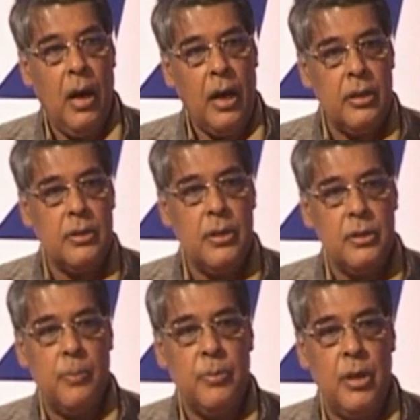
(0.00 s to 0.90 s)
And this is
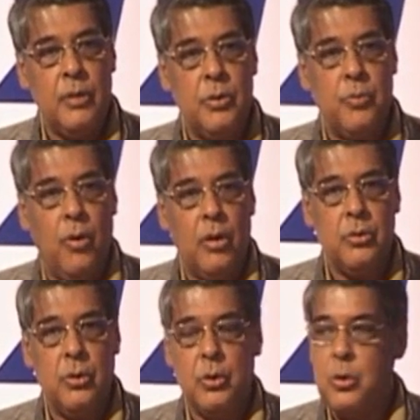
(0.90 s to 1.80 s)
something which was
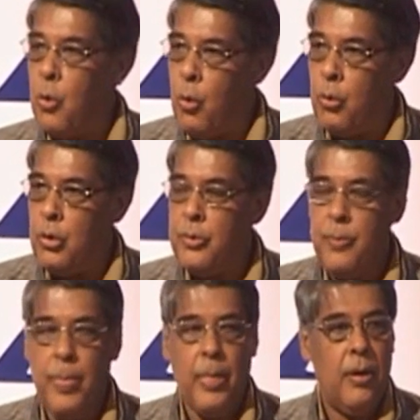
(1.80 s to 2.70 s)
told
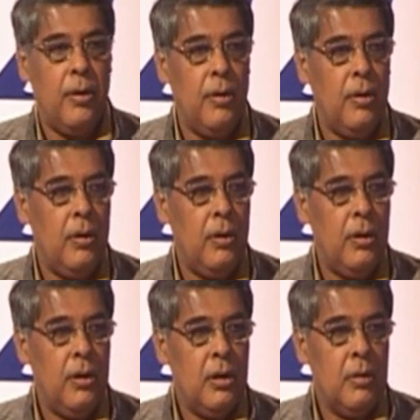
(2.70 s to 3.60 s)

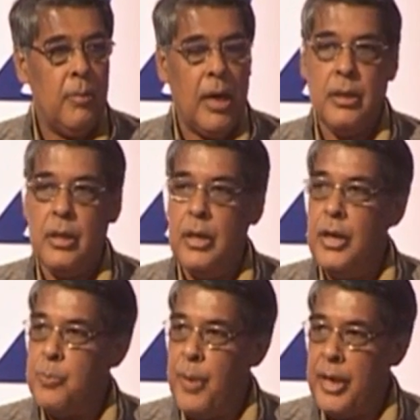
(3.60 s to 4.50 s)
by the
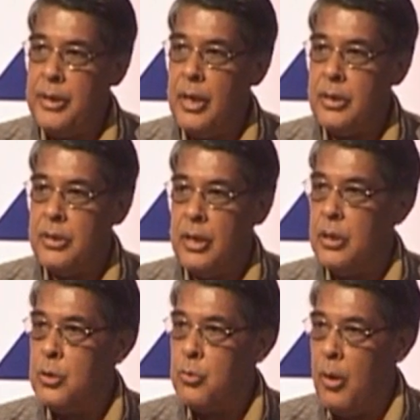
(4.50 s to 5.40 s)
late painter
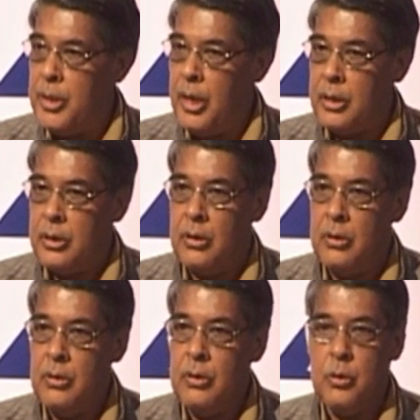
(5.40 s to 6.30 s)
Jagdish Swaminathan
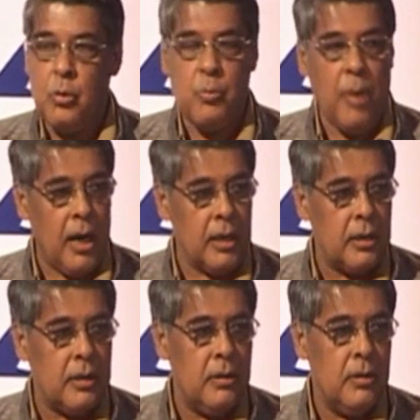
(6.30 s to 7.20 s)
to Mark
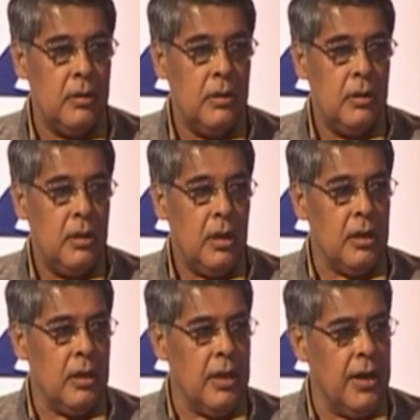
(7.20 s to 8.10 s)

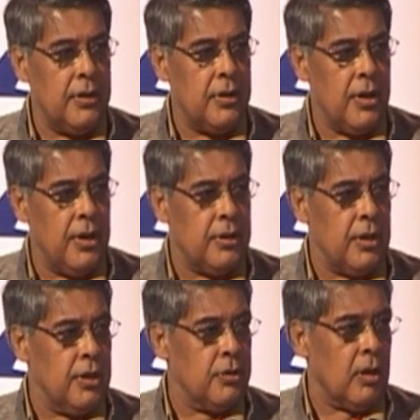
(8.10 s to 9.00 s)
in late
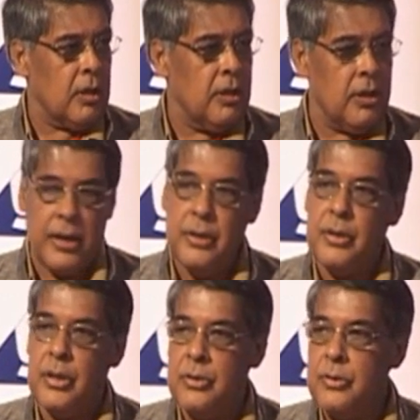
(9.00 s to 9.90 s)
80s or early
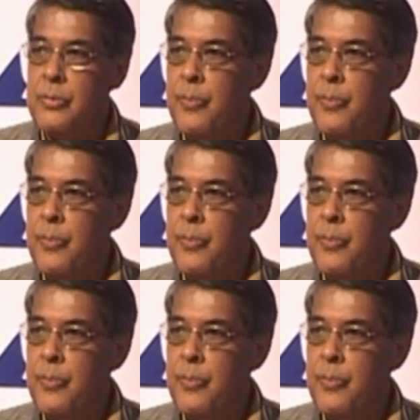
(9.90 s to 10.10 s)
90s.